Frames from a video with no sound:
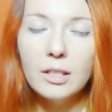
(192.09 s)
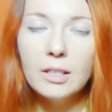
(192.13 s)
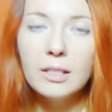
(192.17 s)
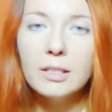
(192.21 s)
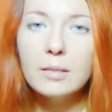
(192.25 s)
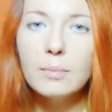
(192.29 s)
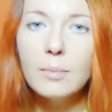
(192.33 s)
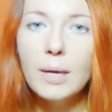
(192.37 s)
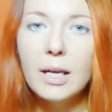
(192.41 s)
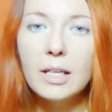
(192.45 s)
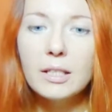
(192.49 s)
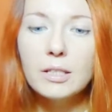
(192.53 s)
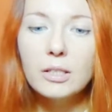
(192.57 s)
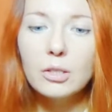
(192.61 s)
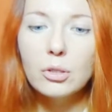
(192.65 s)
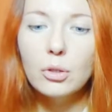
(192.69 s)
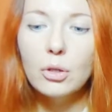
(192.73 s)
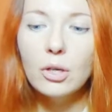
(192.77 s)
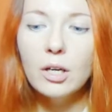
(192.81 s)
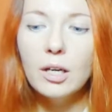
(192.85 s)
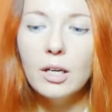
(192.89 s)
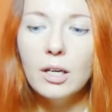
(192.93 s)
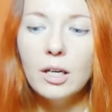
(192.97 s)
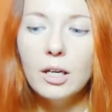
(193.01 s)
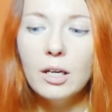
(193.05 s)
It makes
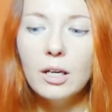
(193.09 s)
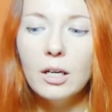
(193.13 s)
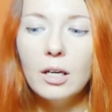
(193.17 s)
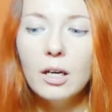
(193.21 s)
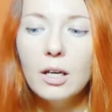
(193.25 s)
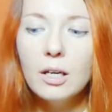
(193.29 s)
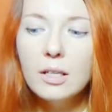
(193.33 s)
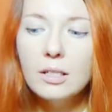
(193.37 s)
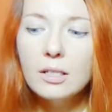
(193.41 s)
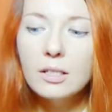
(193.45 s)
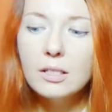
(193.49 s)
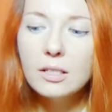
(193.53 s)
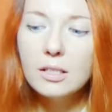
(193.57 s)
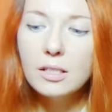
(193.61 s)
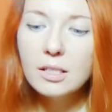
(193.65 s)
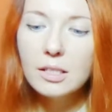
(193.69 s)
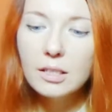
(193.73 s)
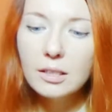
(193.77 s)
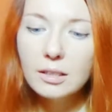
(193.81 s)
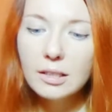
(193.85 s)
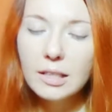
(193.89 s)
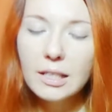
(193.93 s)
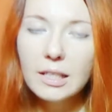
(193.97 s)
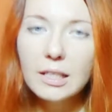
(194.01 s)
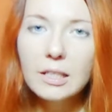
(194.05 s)
your hair
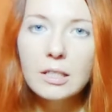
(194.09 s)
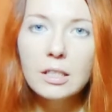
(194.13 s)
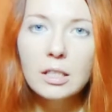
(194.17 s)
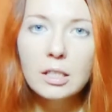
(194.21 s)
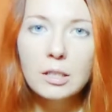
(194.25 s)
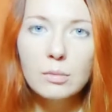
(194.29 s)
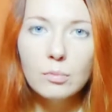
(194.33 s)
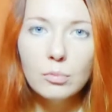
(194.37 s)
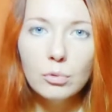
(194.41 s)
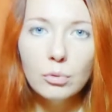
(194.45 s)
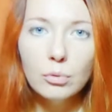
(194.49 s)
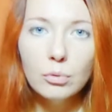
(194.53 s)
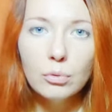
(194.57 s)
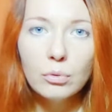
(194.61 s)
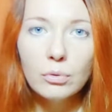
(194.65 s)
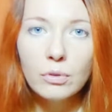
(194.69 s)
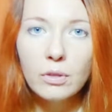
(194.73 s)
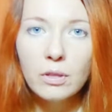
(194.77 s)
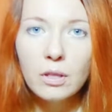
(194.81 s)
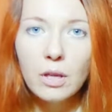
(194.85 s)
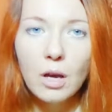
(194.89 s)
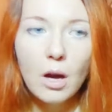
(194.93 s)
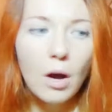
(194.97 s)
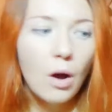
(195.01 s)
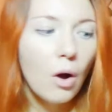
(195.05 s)
silky, smooth,
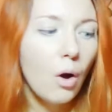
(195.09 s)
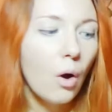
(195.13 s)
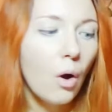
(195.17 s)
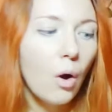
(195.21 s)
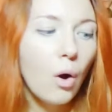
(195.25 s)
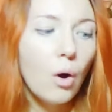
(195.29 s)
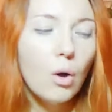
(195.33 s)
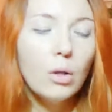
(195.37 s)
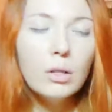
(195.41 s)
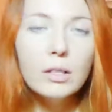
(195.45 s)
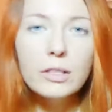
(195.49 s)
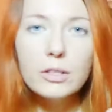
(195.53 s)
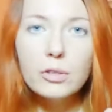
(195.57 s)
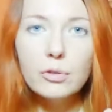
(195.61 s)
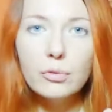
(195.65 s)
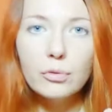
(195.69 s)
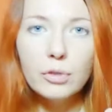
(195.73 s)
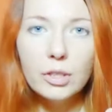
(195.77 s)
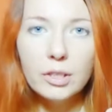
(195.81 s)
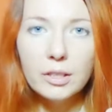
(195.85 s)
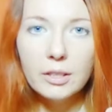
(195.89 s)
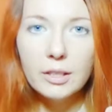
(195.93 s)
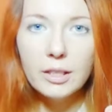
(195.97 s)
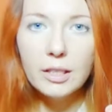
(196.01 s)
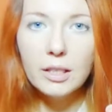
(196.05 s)
all is
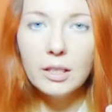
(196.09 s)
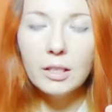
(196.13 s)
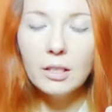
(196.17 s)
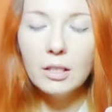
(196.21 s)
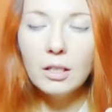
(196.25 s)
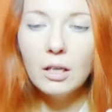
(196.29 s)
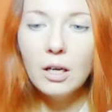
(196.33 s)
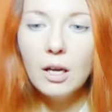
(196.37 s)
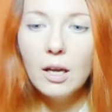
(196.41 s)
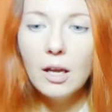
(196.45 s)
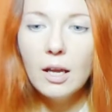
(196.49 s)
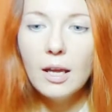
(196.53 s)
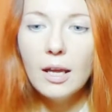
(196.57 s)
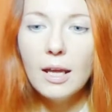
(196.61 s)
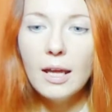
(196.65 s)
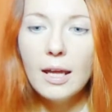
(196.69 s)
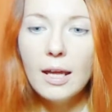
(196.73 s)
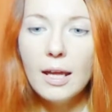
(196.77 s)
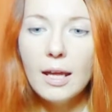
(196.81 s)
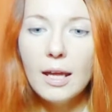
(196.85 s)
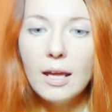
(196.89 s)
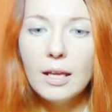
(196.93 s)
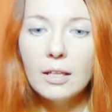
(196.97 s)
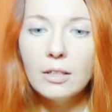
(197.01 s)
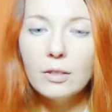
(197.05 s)
written here,
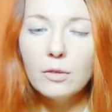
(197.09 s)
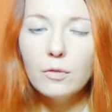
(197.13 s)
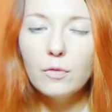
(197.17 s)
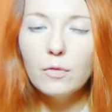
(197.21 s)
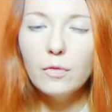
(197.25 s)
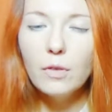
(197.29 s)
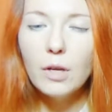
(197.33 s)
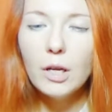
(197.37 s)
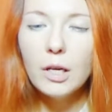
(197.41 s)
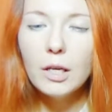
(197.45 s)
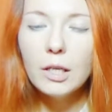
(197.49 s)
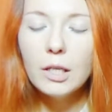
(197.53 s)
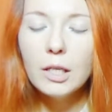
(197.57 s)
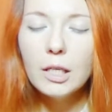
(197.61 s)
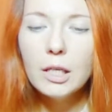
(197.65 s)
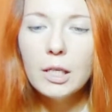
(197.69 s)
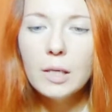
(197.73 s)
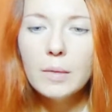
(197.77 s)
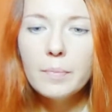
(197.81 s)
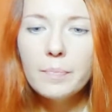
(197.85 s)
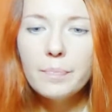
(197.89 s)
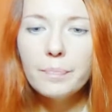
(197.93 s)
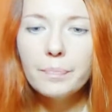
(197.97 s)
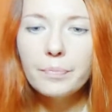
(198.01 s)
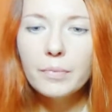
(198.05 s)
and
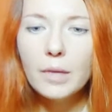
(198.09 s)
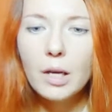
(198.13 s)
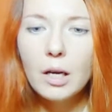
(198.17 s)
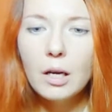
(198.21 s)
very